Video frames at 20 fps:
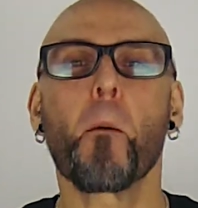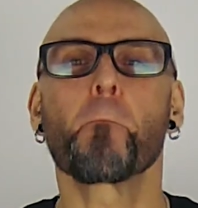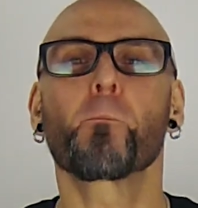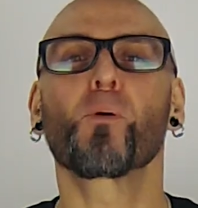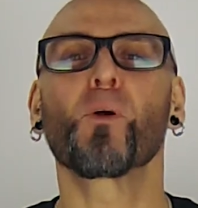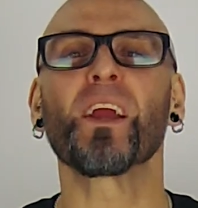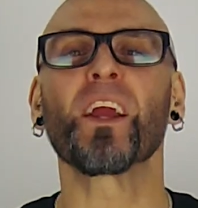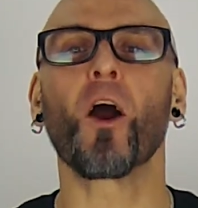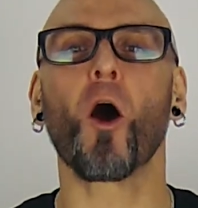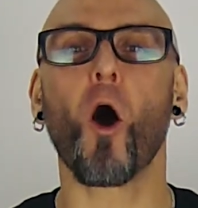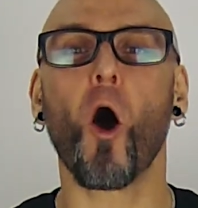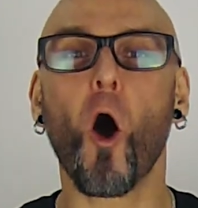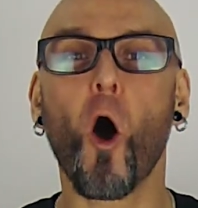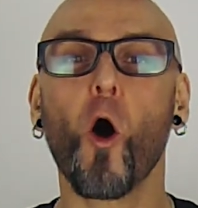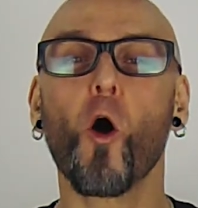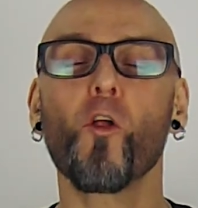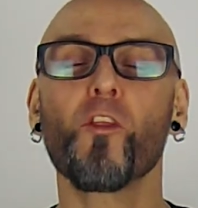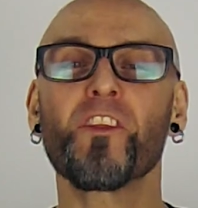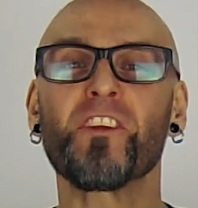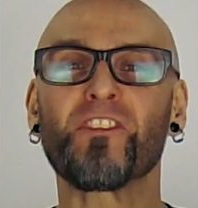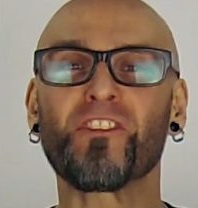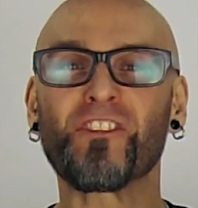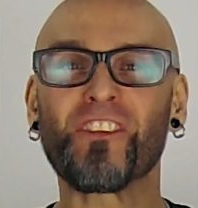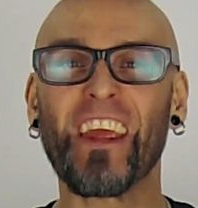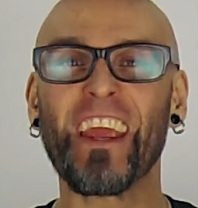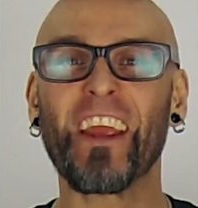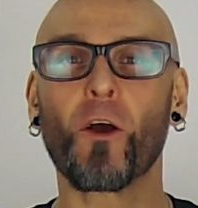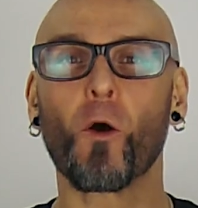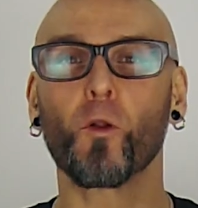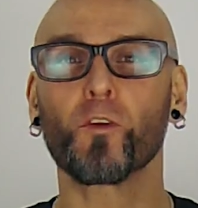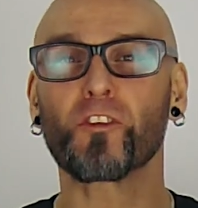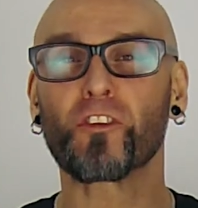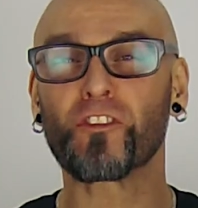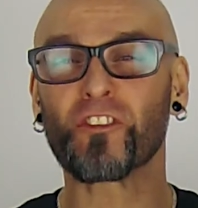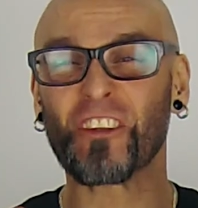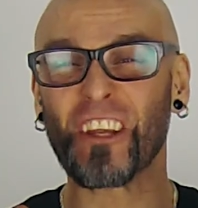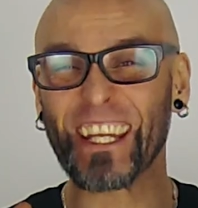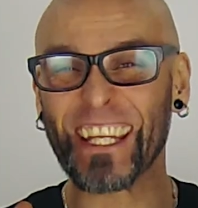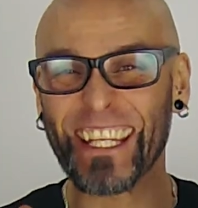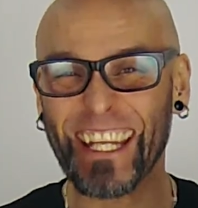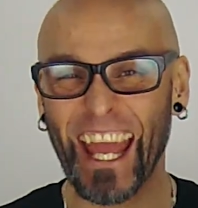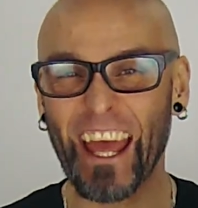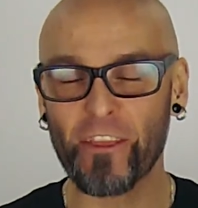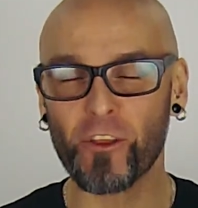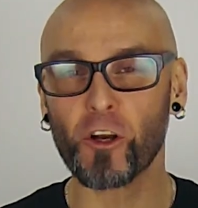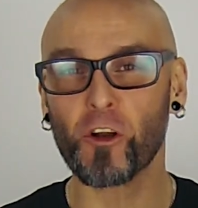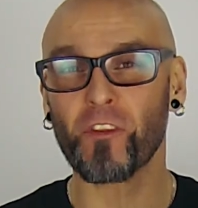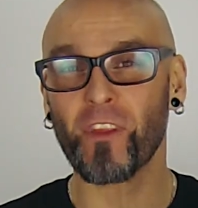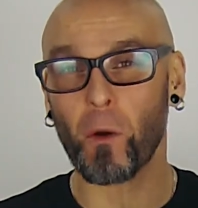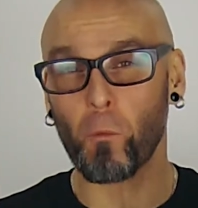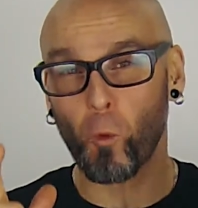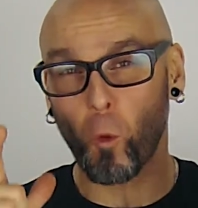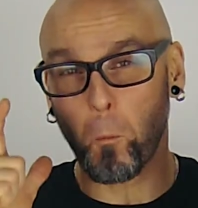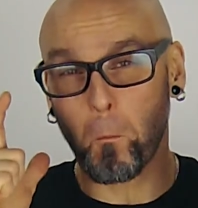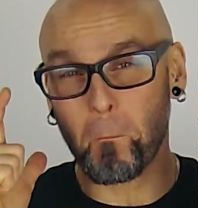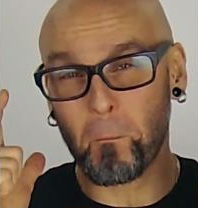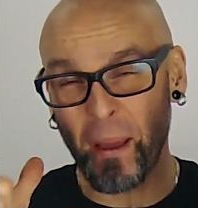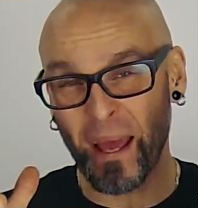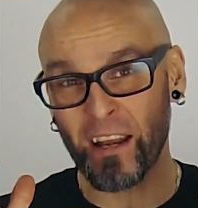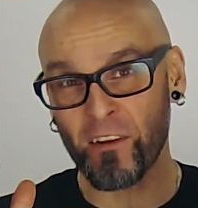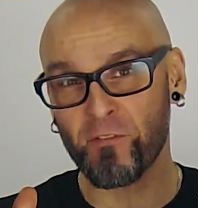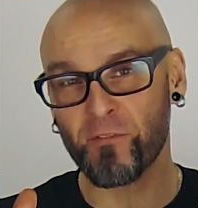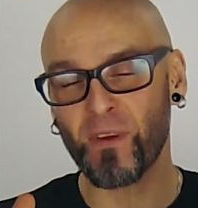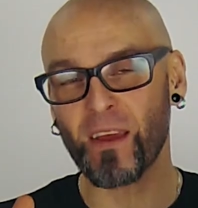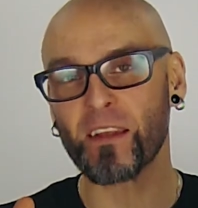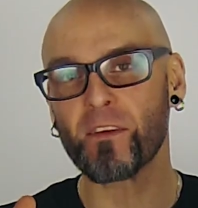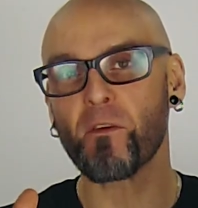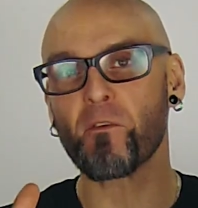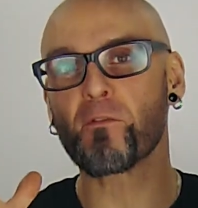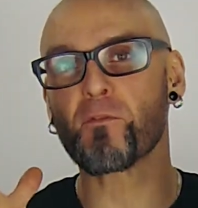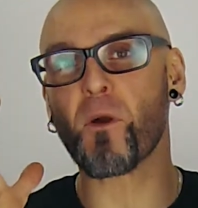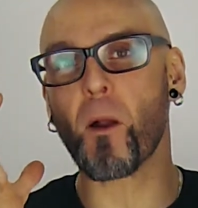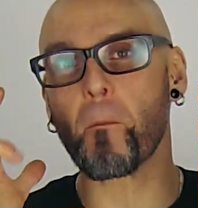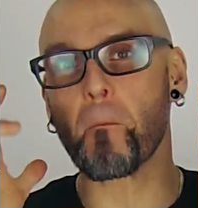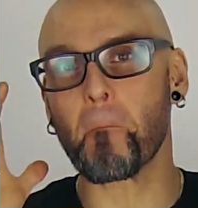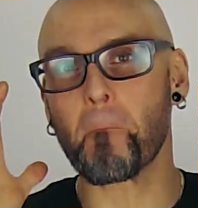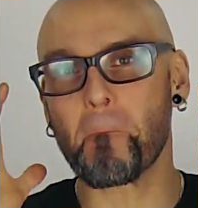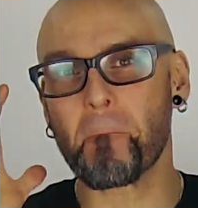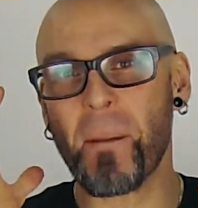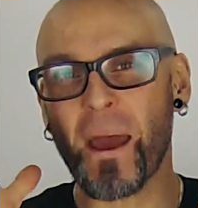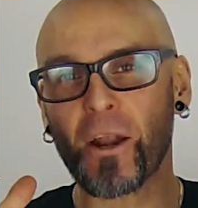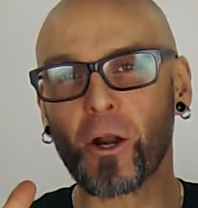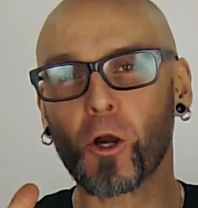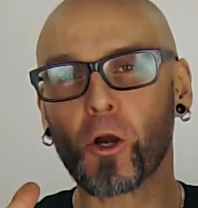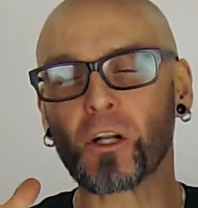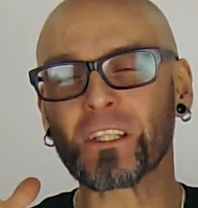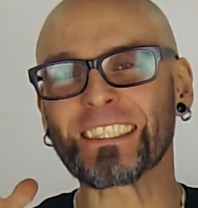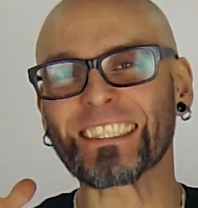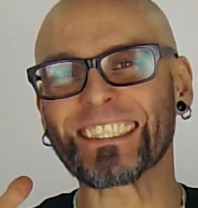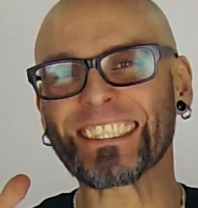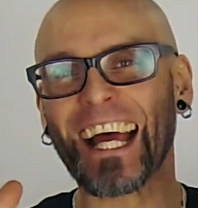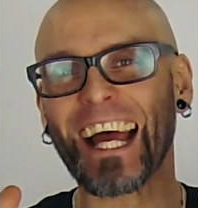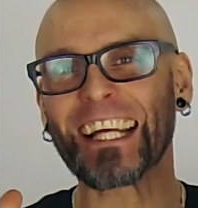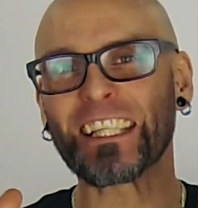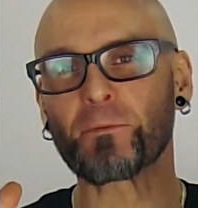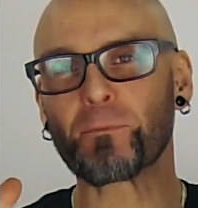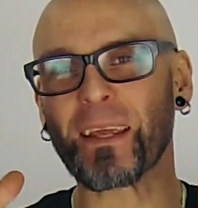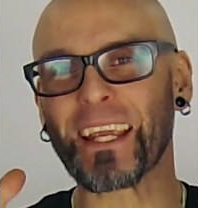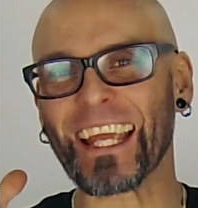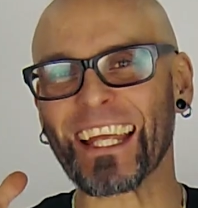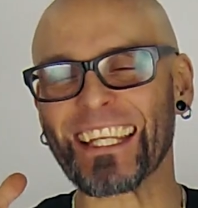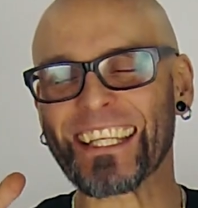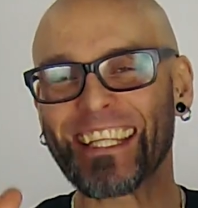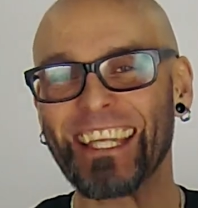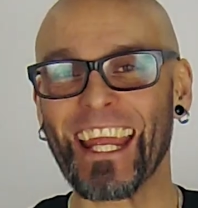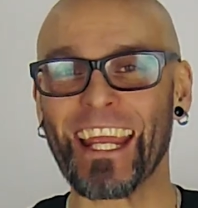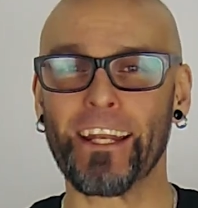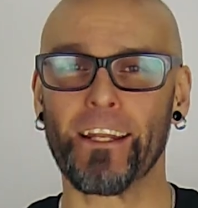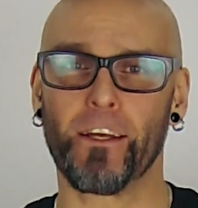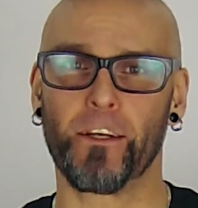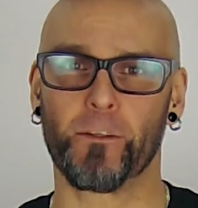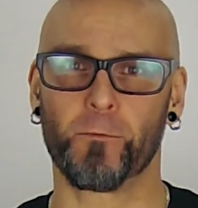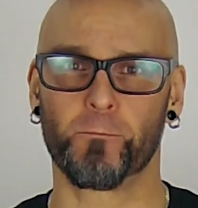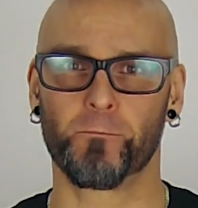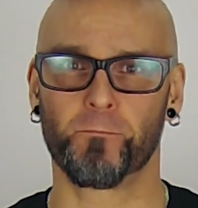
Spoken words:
bring all the stakeholders together that will benefit from better seismic data.